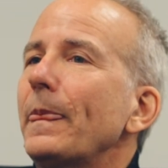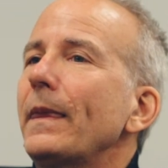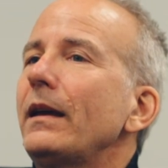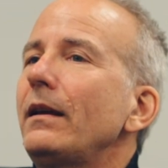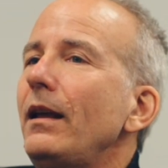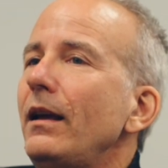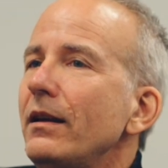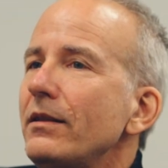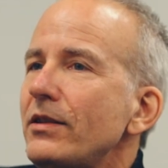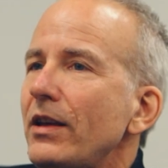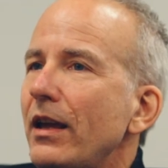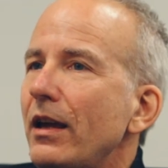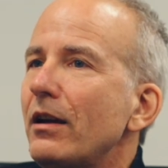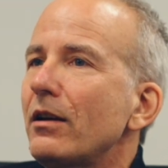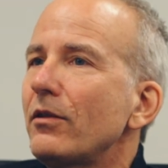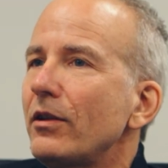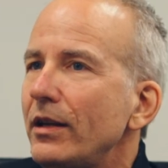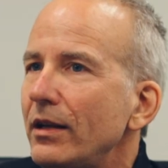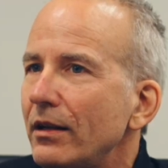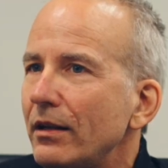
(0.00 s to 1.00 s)
It has
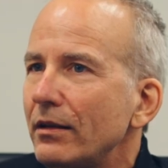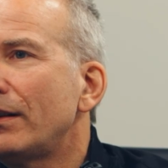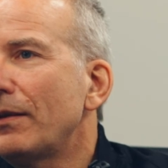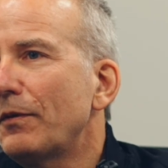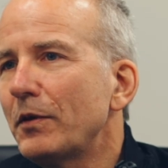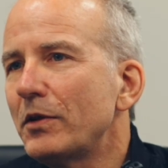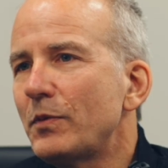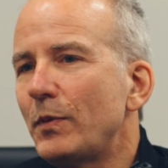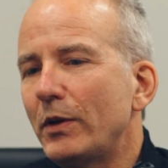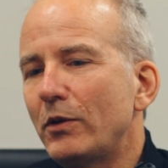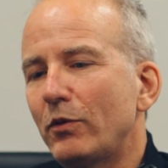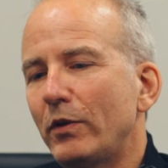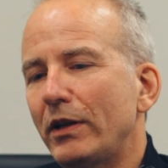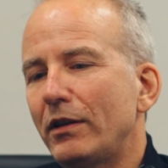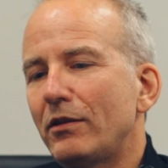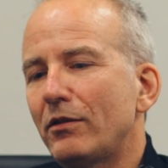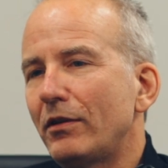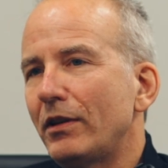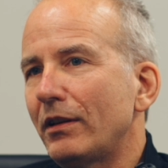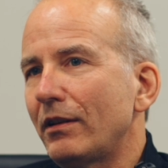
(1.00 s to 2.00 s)
air in it. The difference
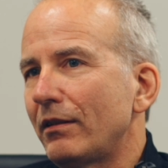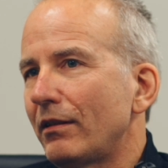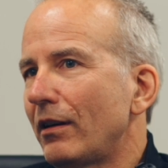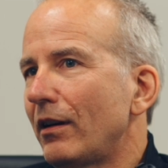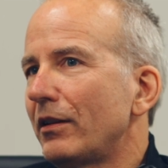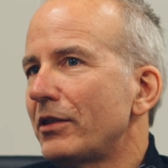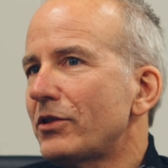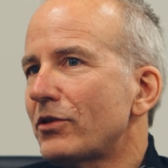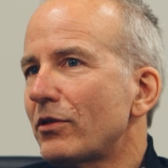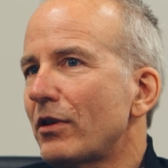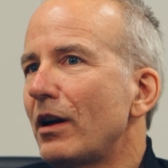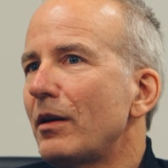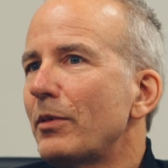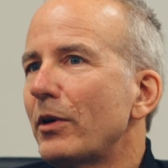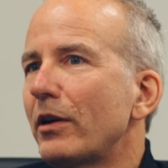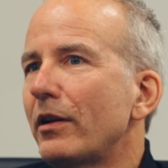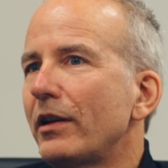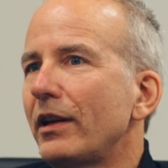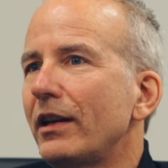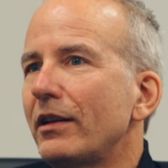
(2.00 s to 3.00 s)
between doing a
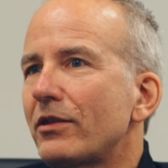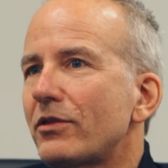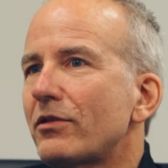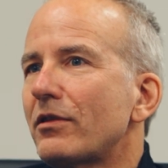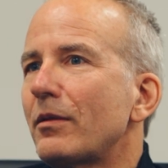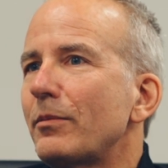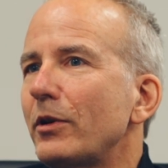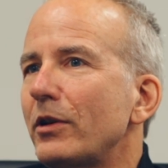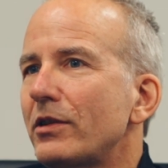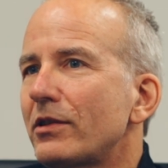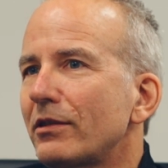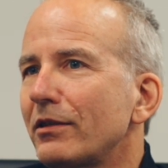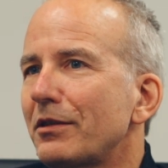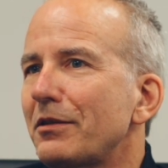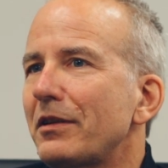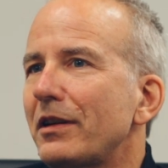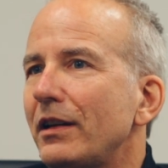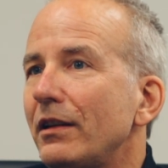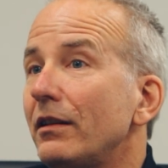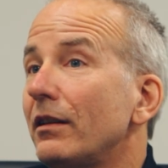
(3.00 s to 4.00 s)
strawberry and a strawberry
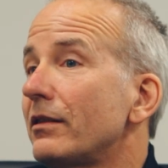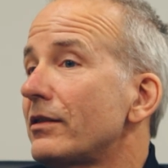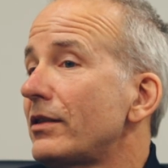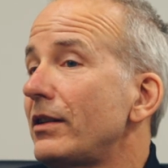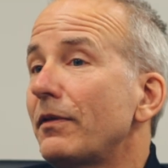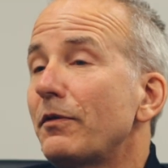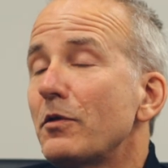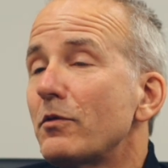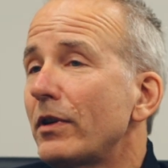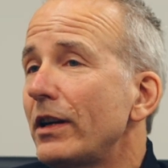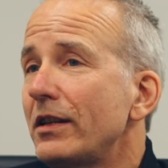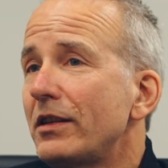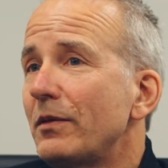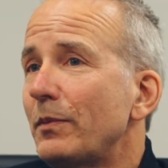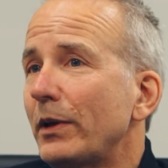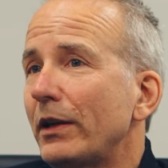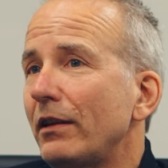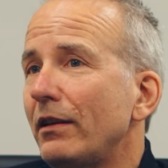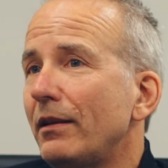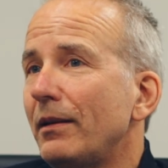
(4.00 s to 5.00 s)
slurry is different
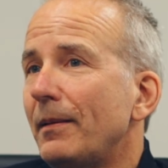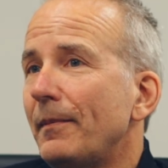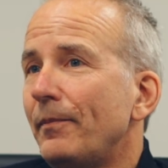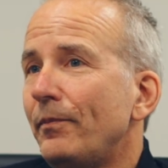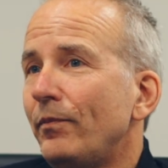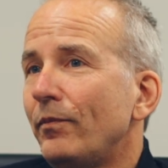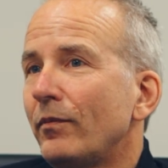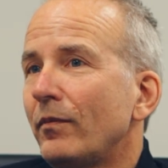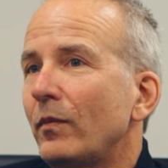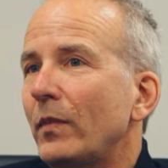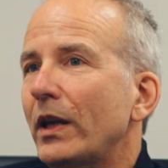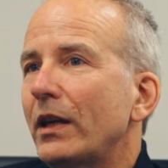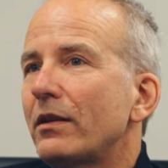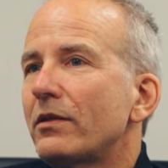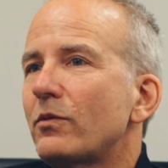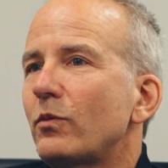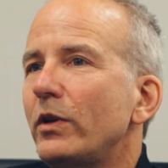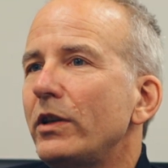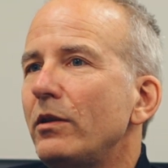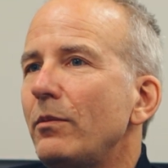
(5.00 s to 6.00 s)
recipe
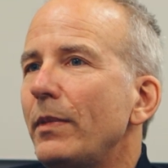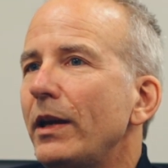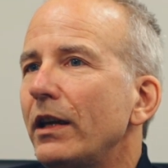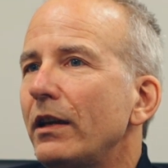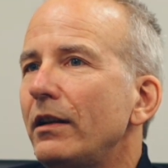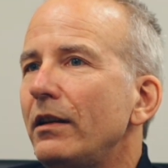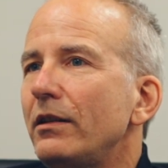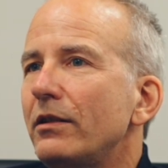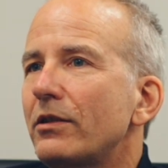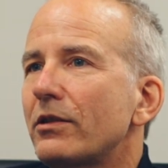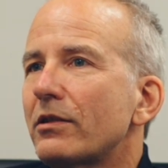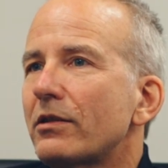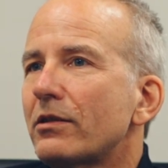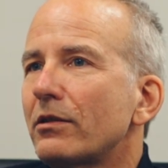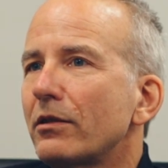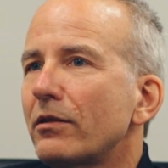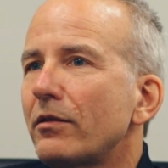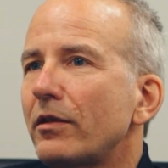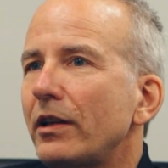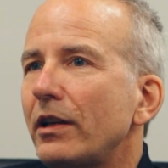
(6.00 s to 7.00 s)
because when you make it into
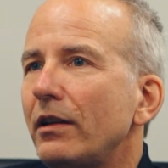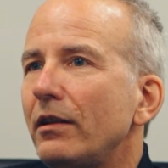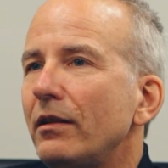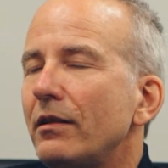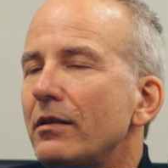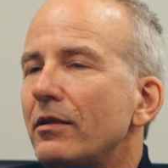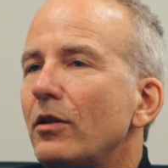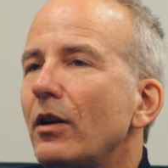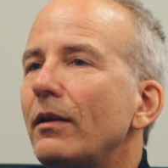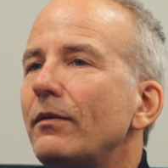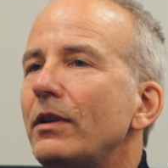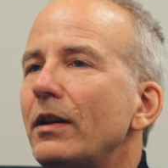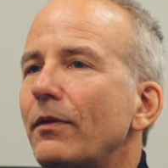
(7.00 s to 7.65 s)
slurry, you have